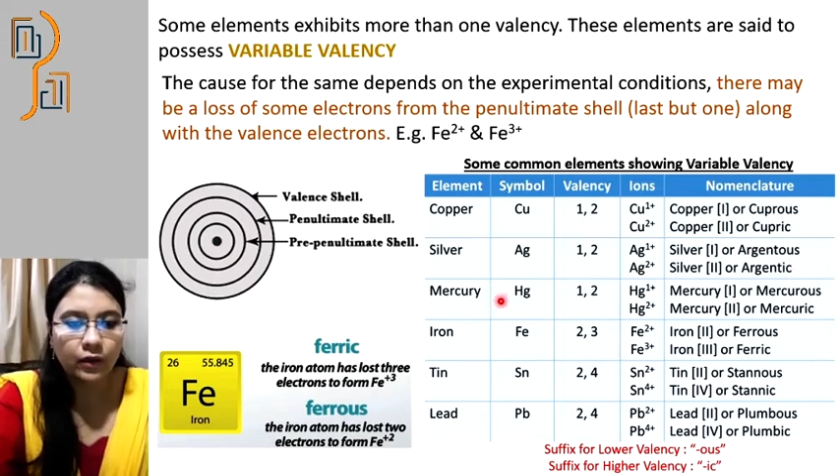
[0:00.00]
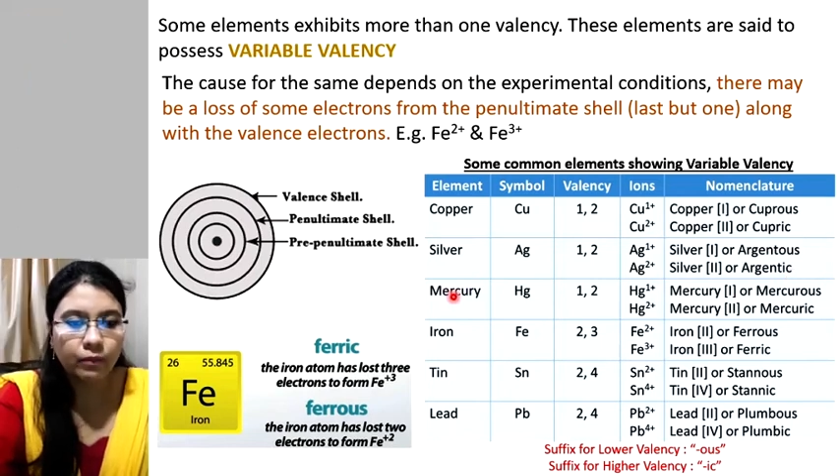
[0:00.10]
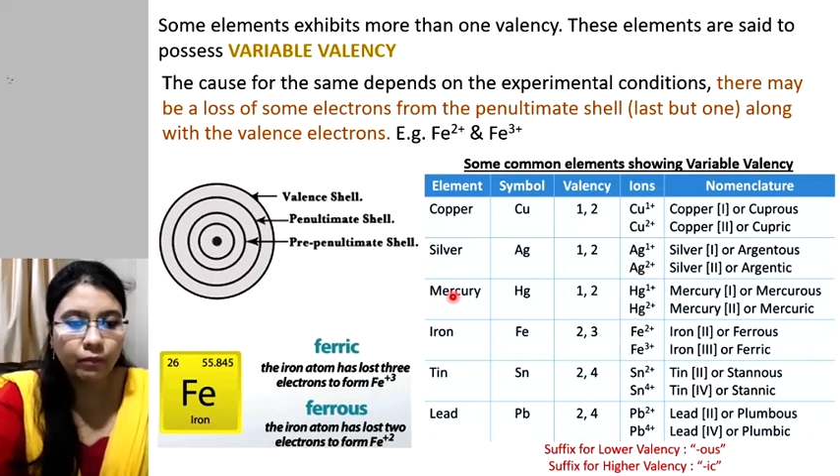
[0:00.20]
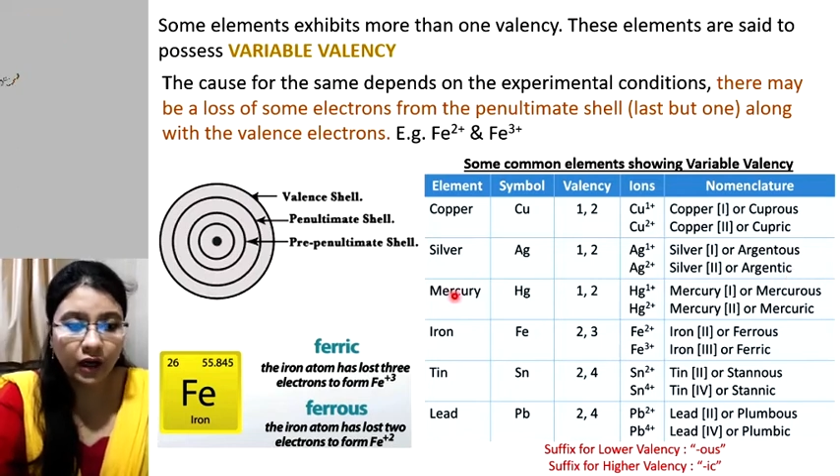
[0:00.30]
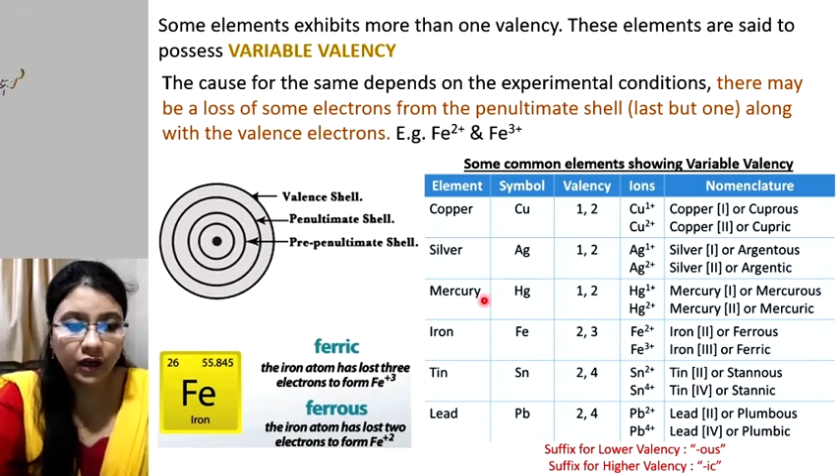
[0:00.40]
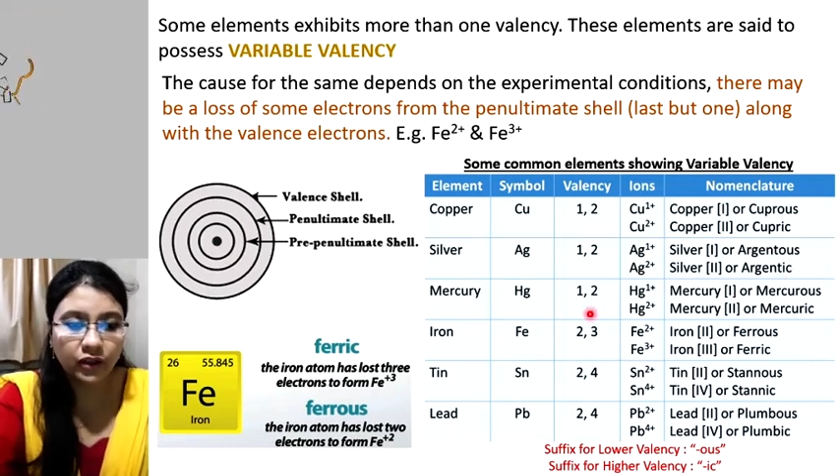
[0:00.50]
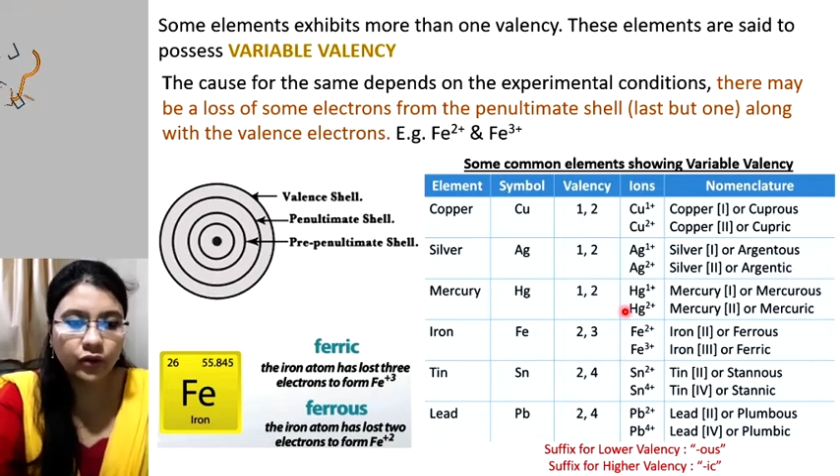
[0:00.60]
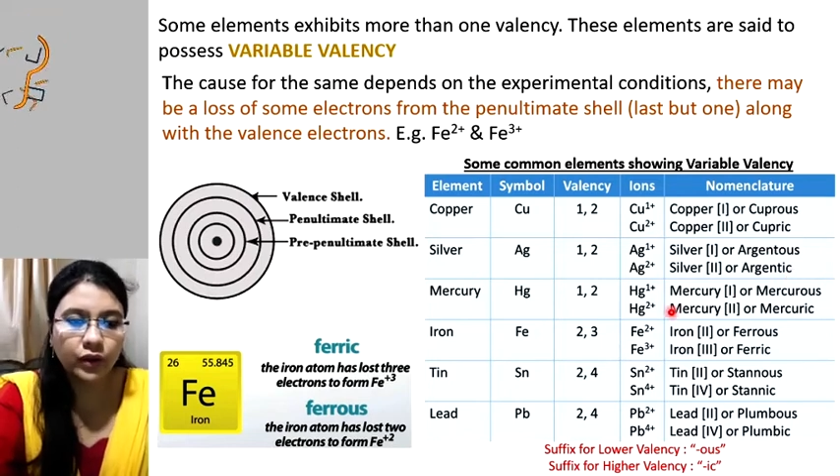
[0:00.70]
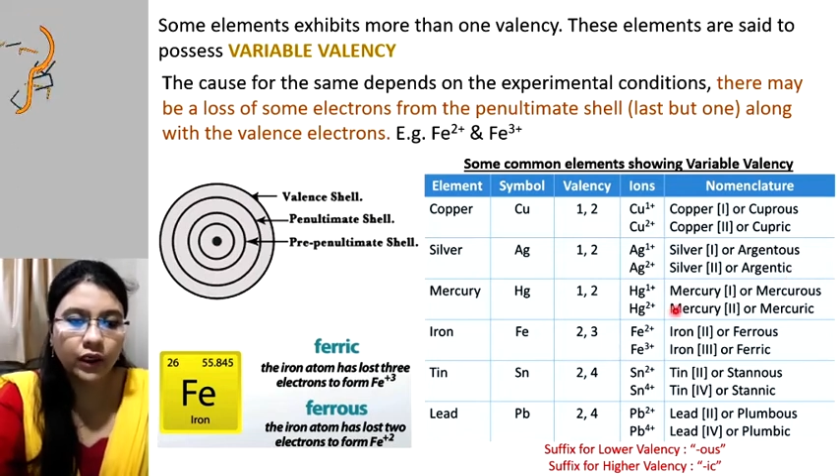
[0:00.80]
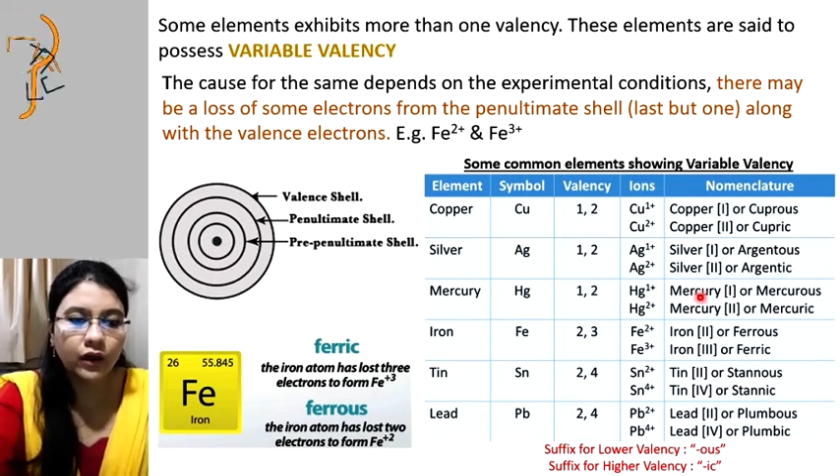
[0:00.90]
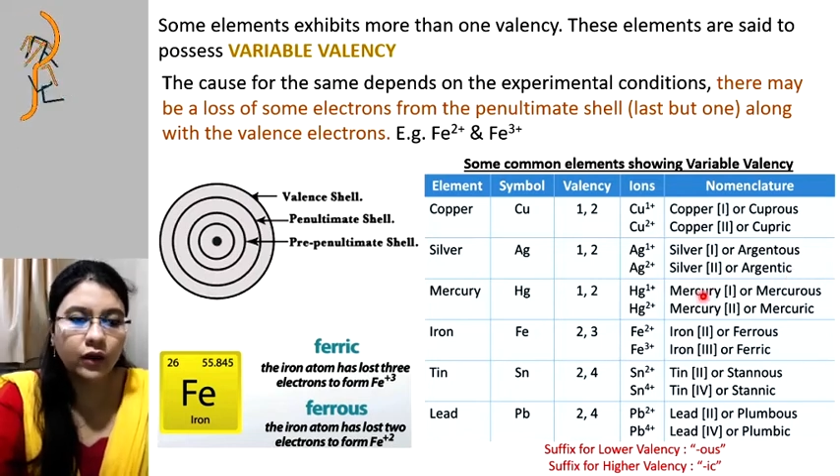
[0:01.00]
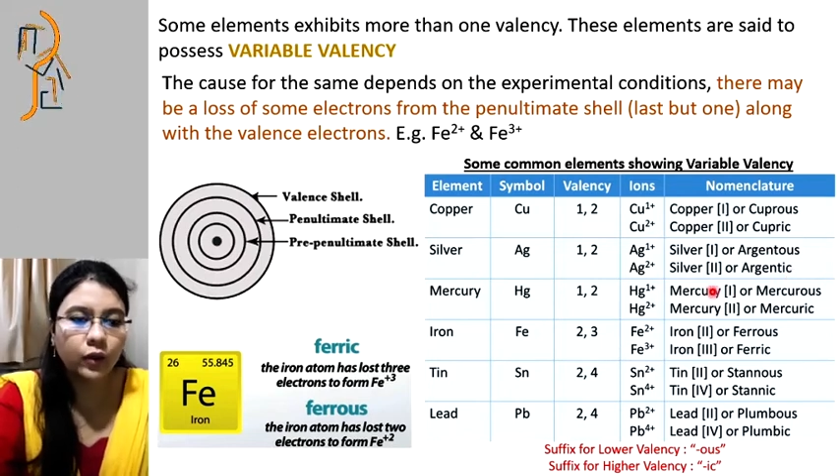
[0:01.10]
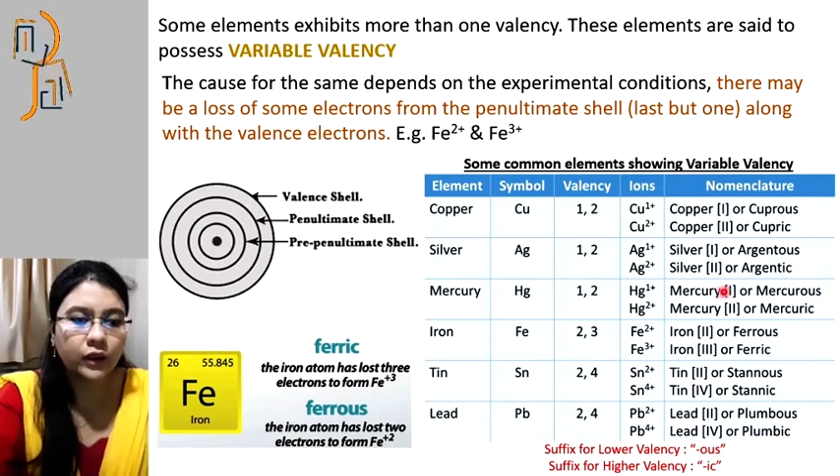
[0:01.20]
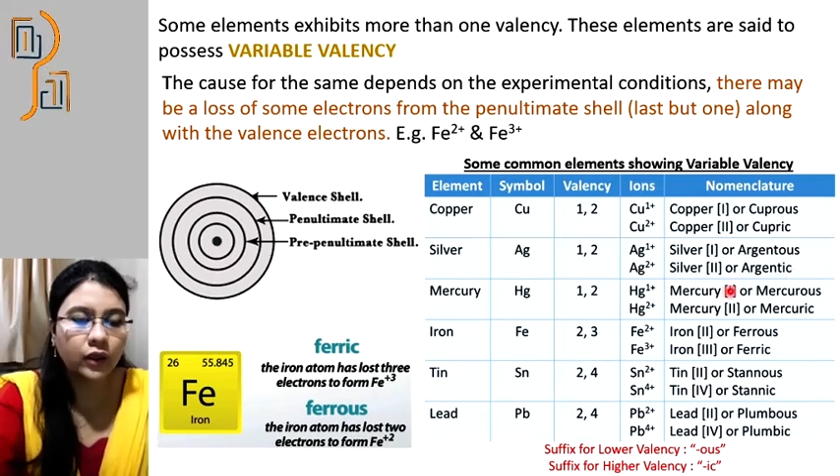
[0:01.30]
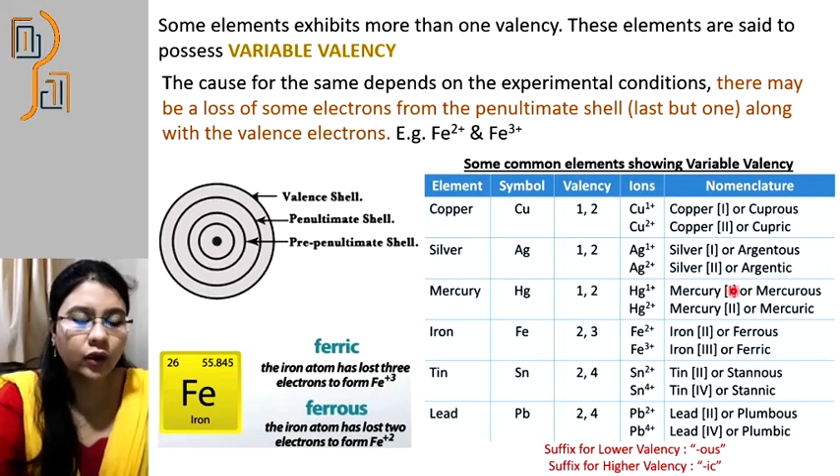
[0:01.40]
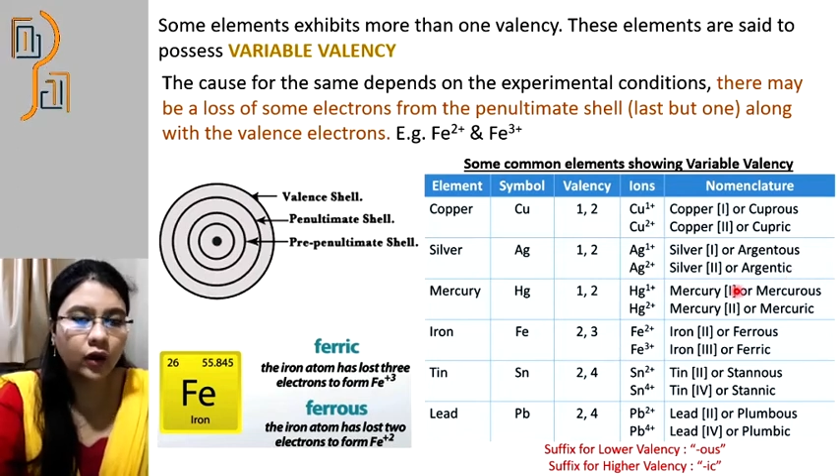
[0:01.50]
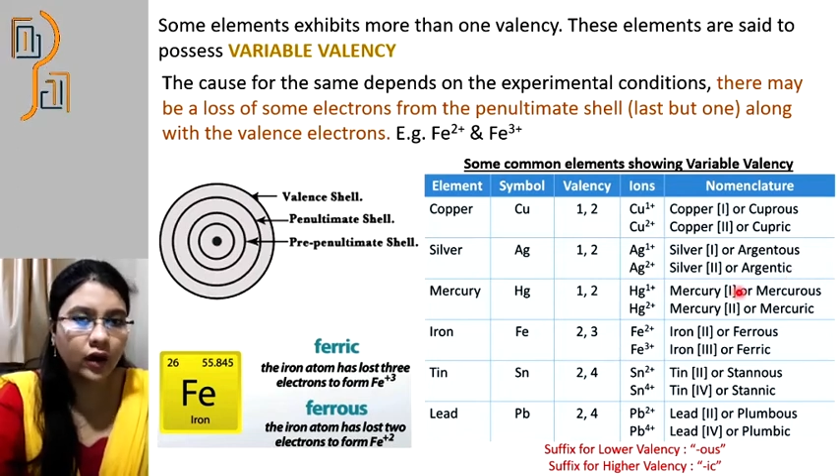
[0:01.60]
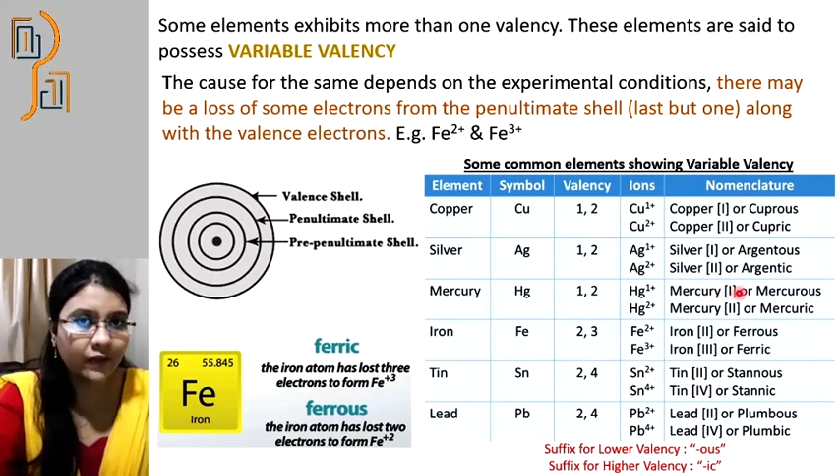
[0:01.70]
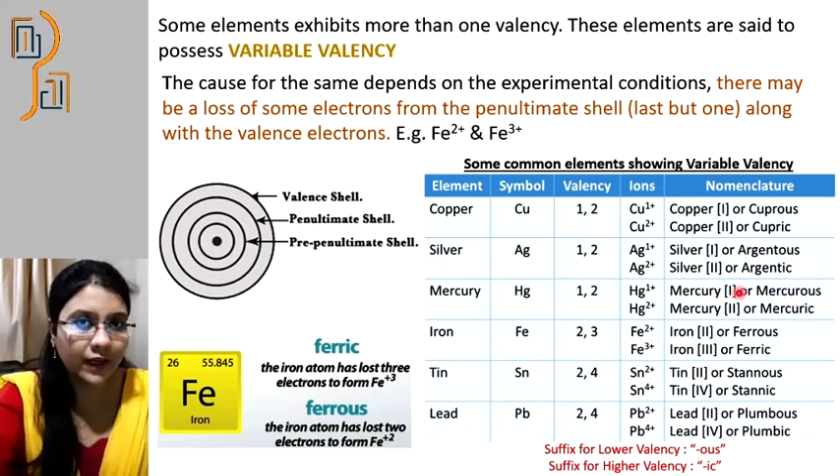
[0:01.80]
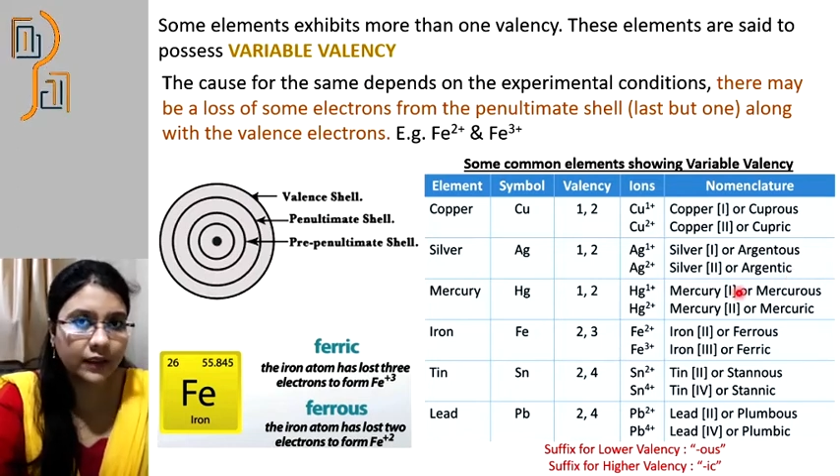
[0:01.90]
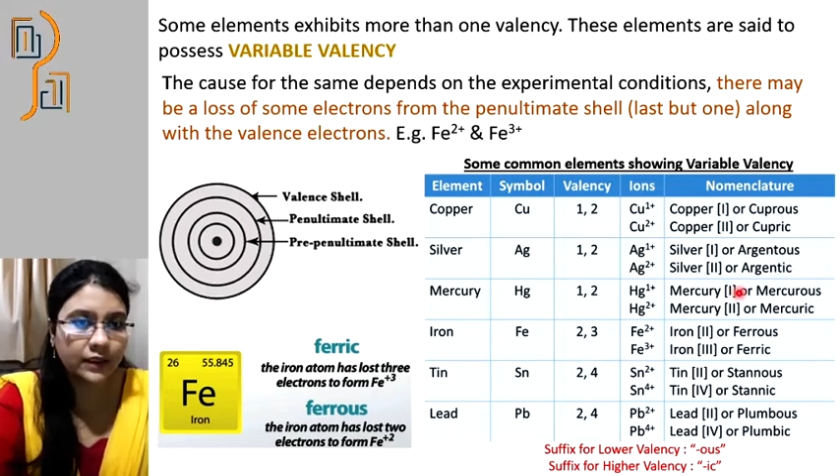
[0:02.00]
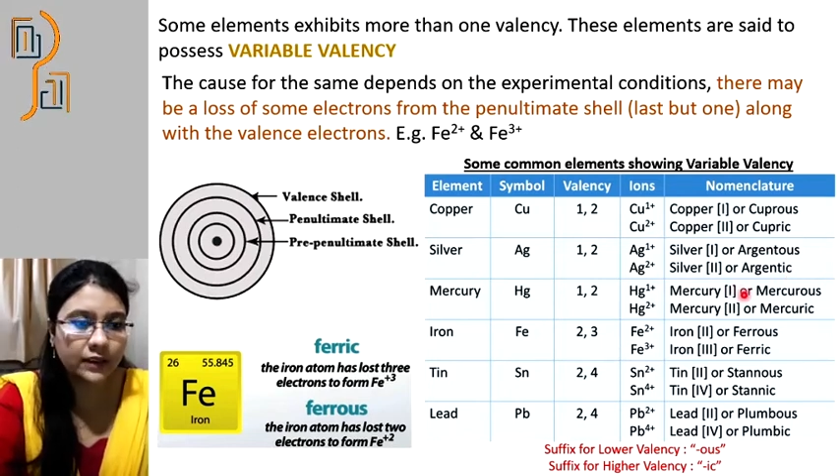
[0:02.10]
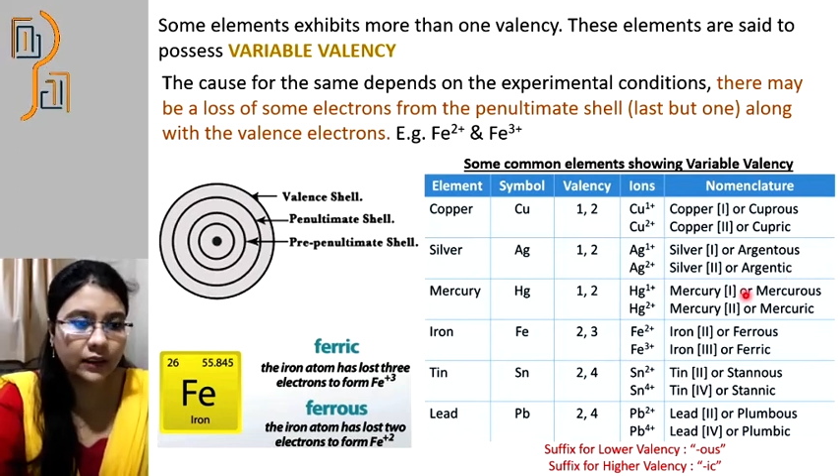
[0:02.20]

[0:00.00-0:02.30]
Mercury with lower valency,